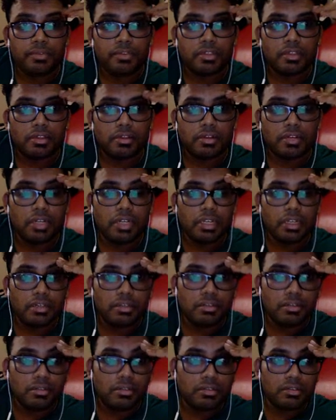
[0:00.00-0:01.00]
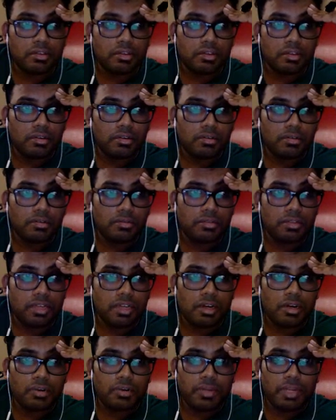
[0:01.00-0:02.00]
Okay, so
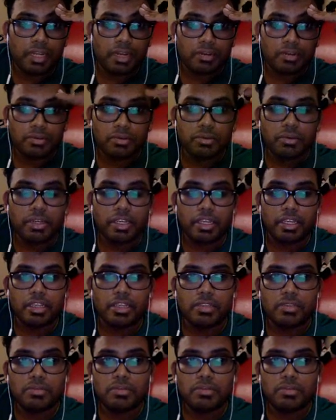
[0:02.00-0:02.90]
now we have two keys.